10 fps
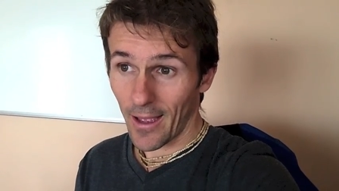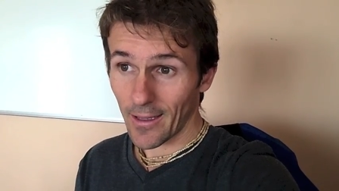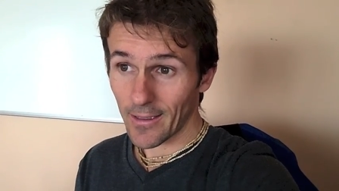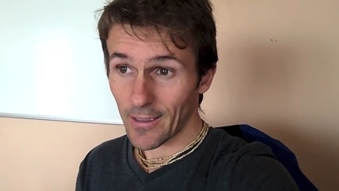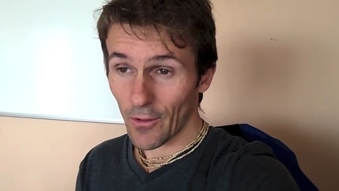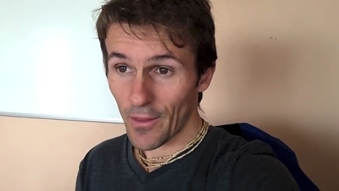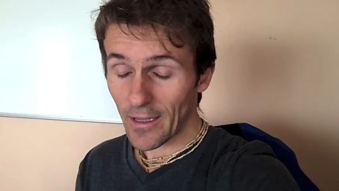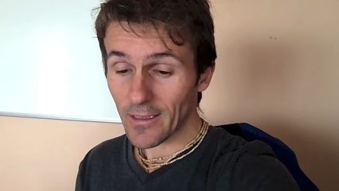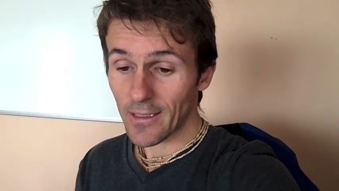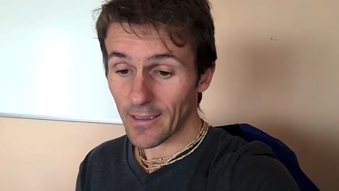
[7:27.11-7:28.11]
And you know
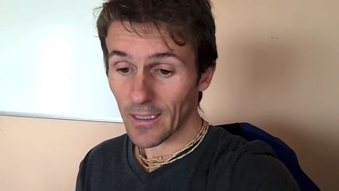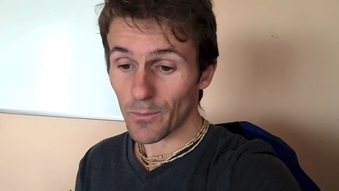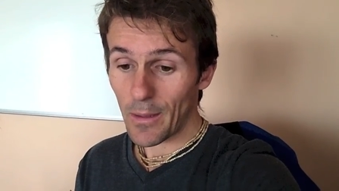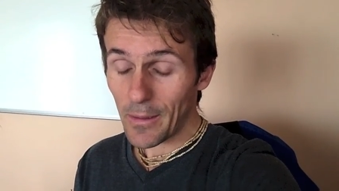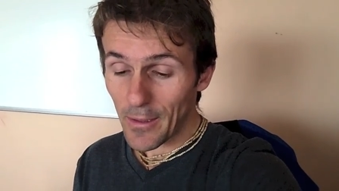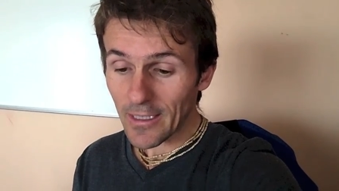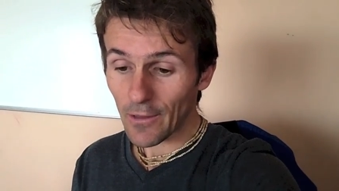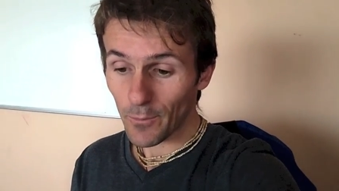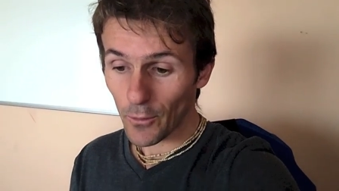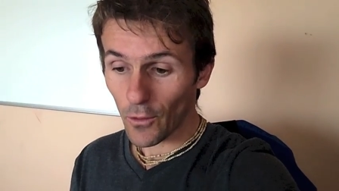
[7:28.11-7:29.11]
that's the thing that's maybe
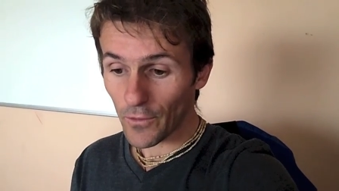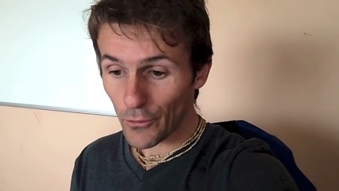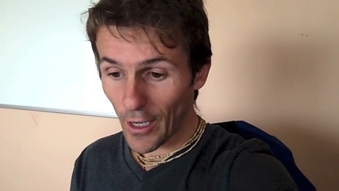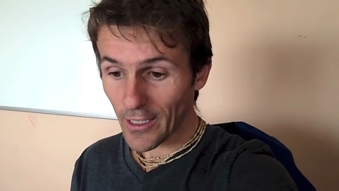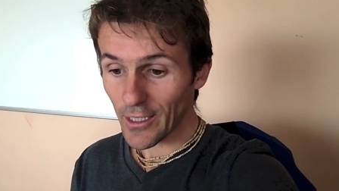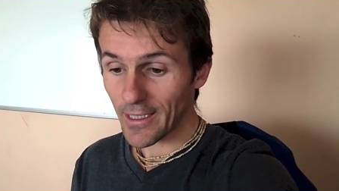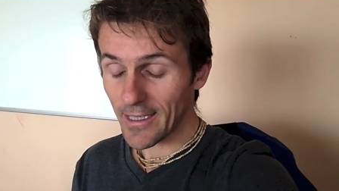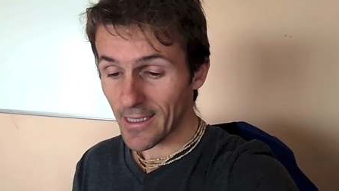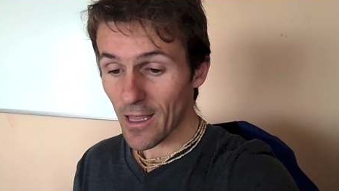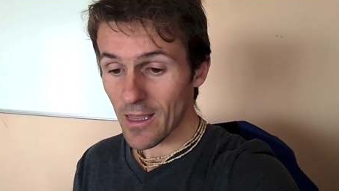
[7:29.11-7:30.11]
missing from the law of attraction
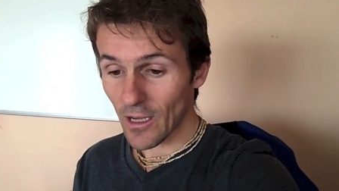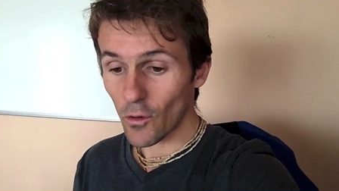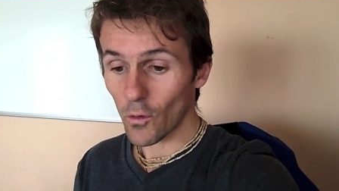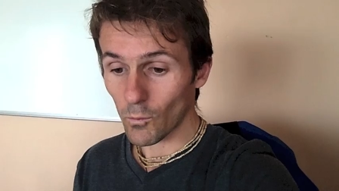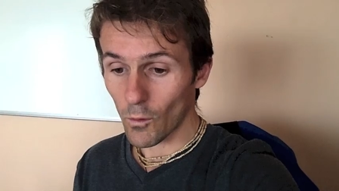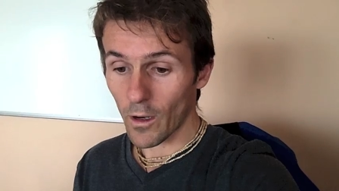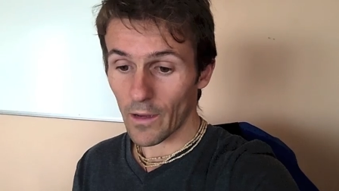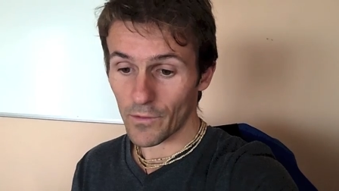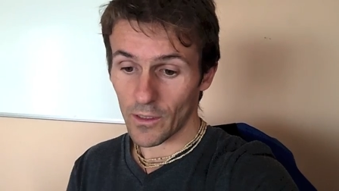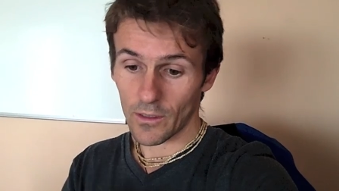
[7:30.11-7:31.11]
is that thing called
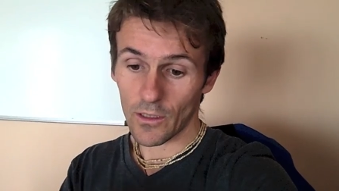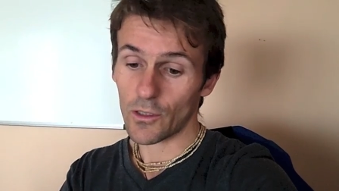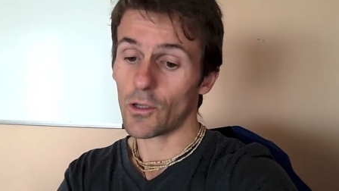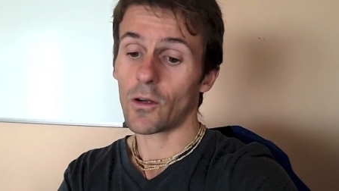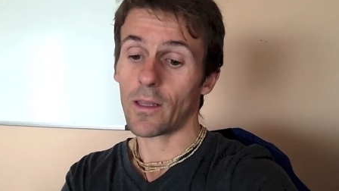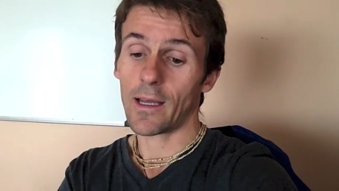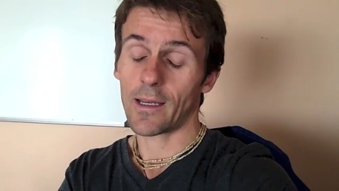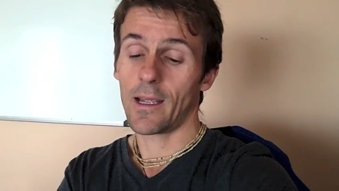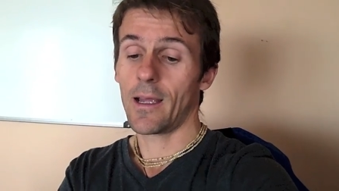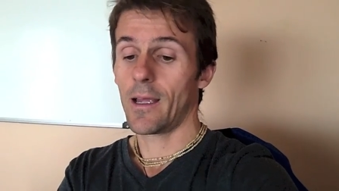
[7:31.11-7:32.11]
work. If she, she just took
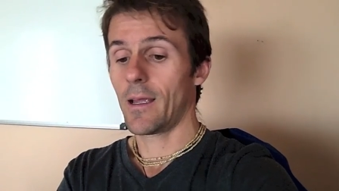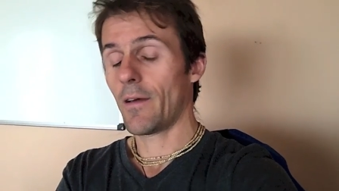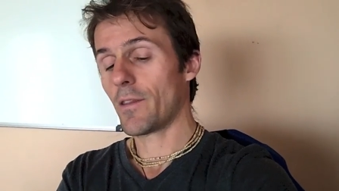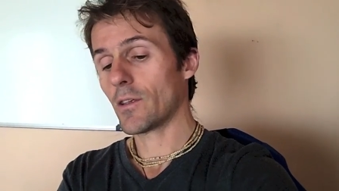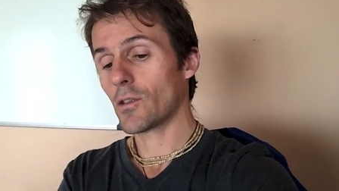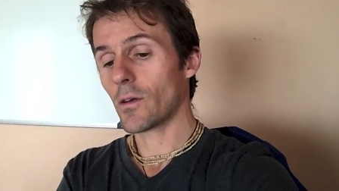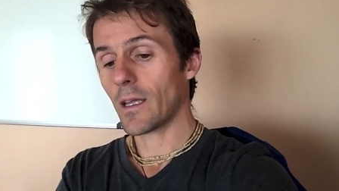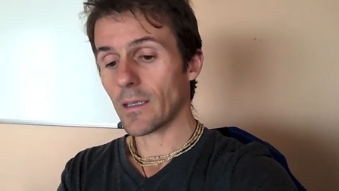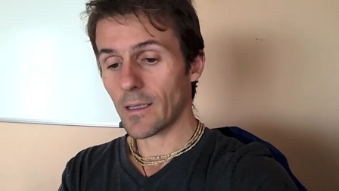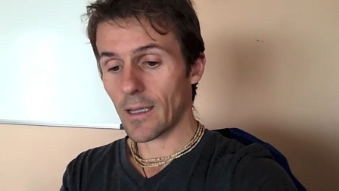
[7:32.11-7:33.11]
that, they just took
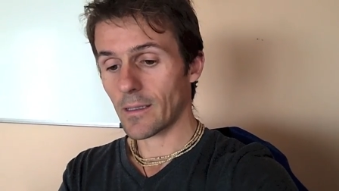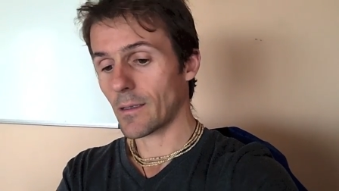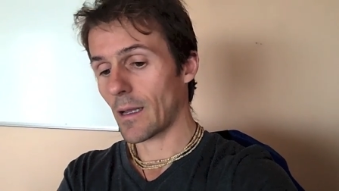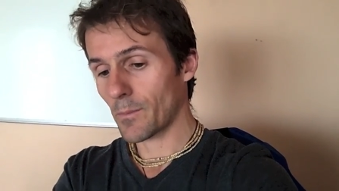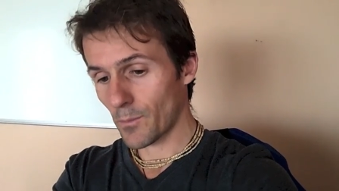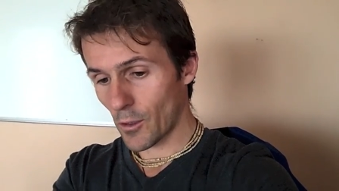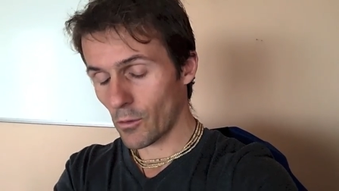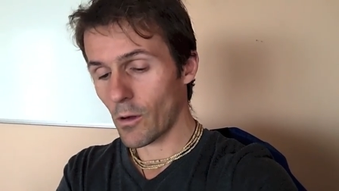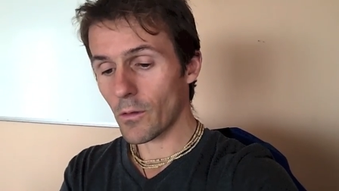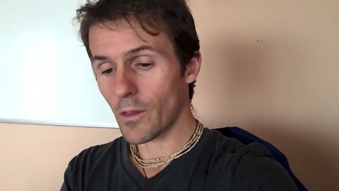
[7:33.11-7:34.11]
that, that that
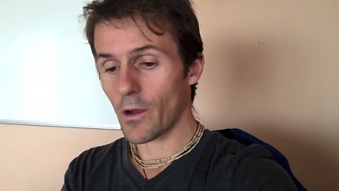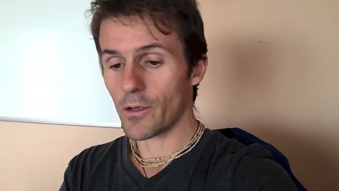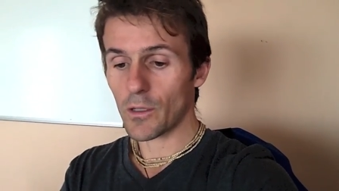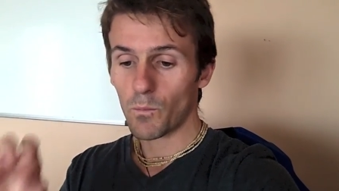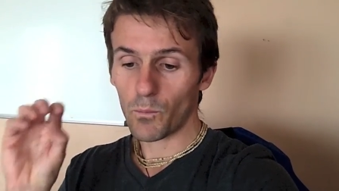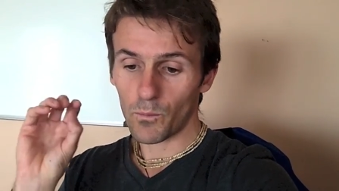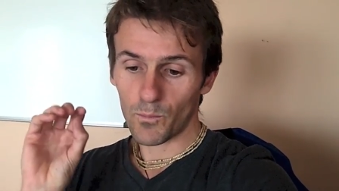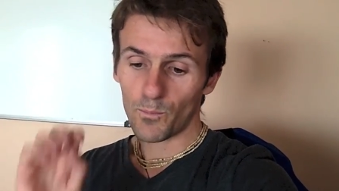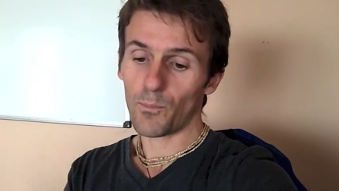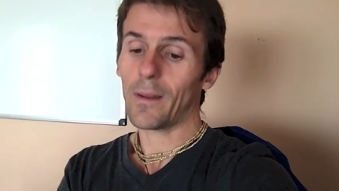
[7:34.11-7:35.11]
quote there, just
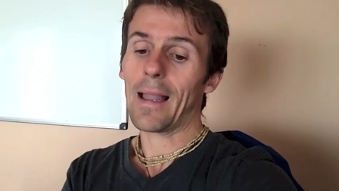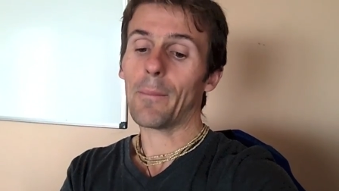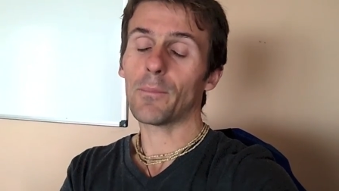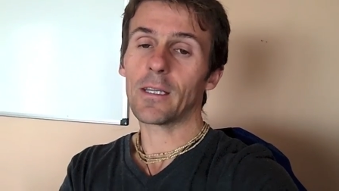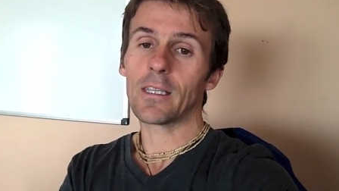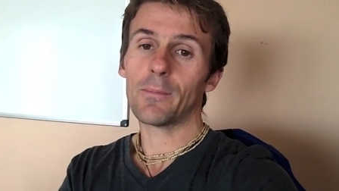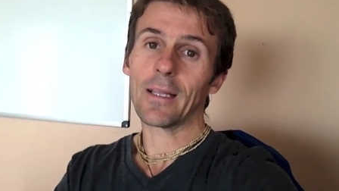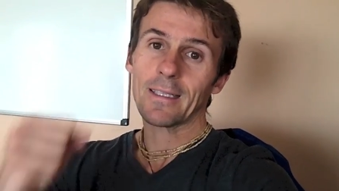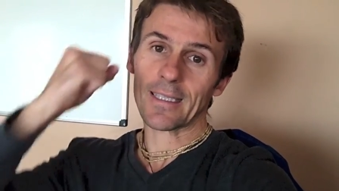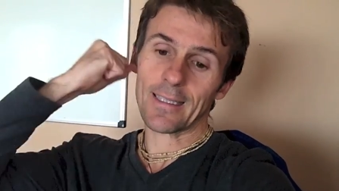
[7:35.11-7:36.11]
plumped into the
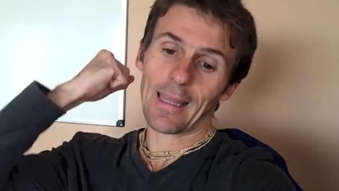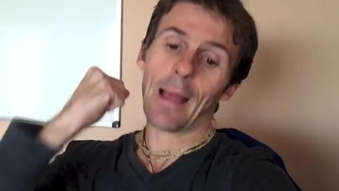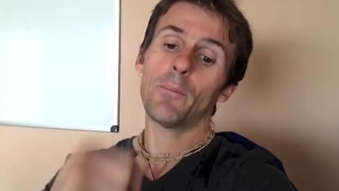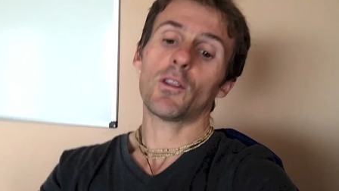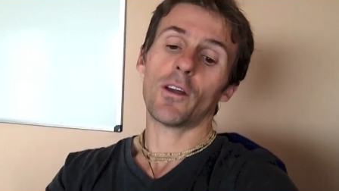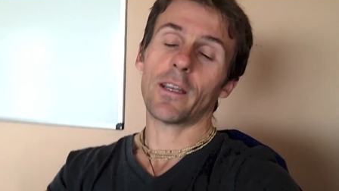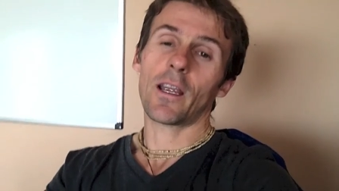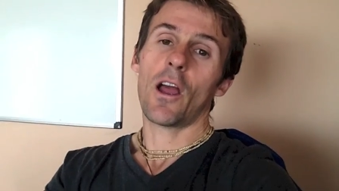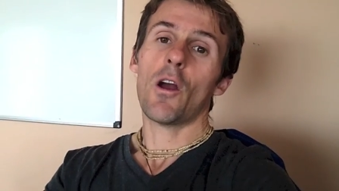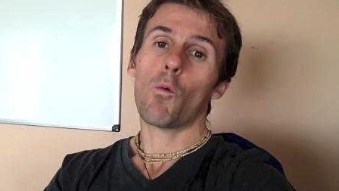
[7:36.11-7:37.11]
middle, stamped on it,
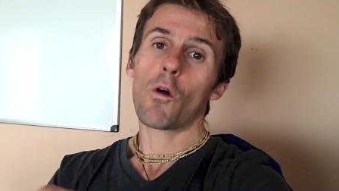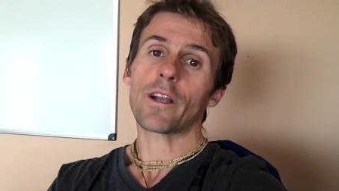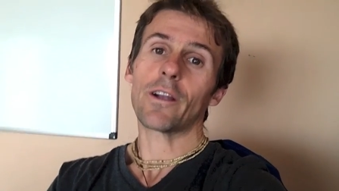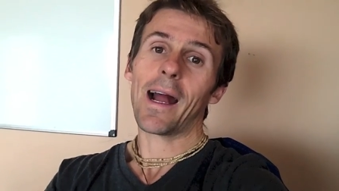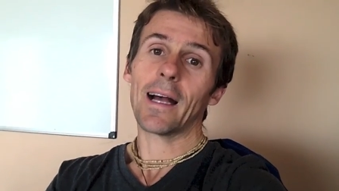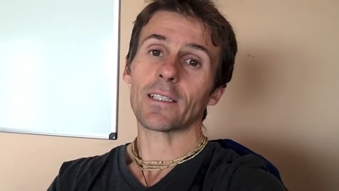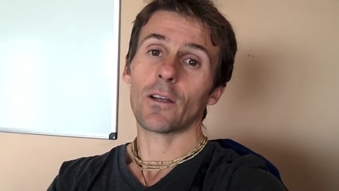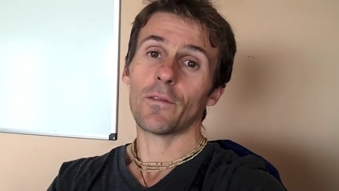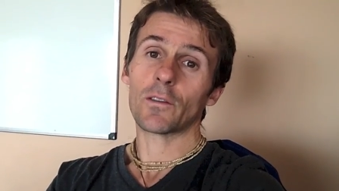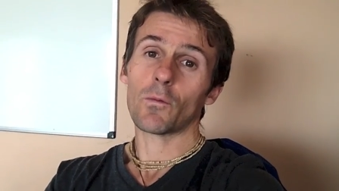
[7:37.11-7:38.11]
work your
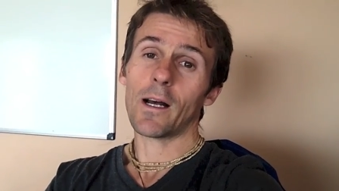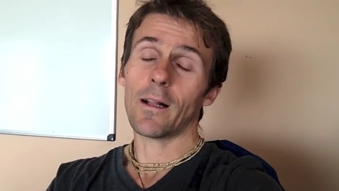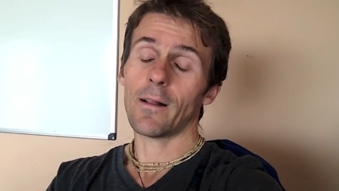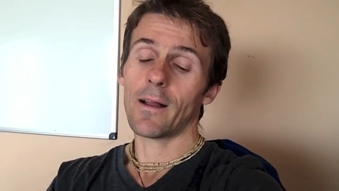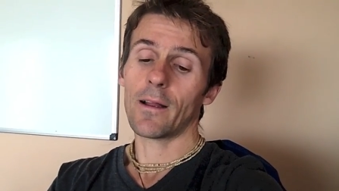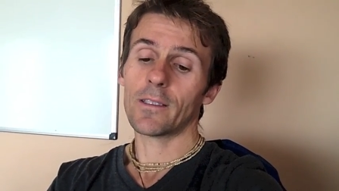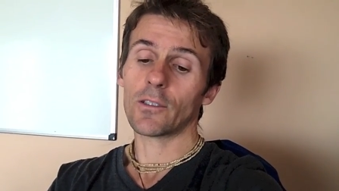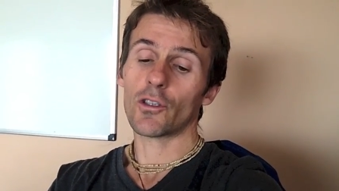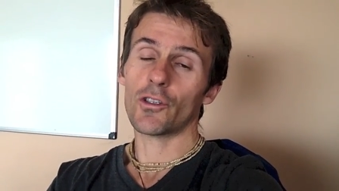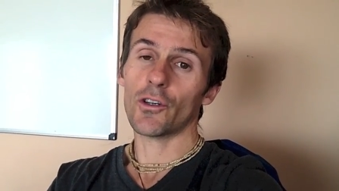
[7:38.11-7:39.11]
ass off as well
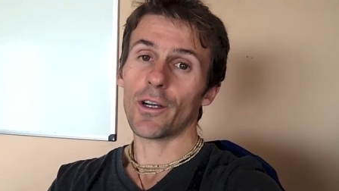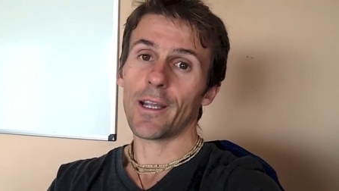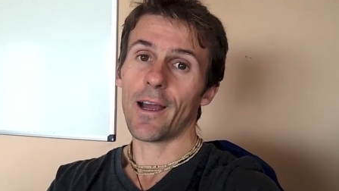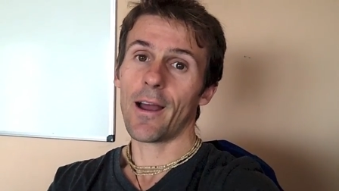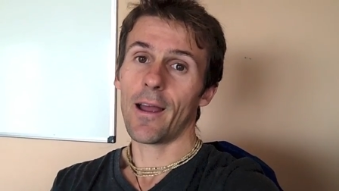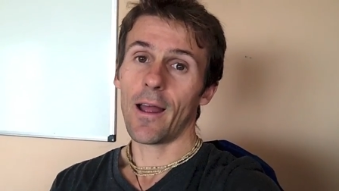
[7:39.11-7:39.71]
to, to joy.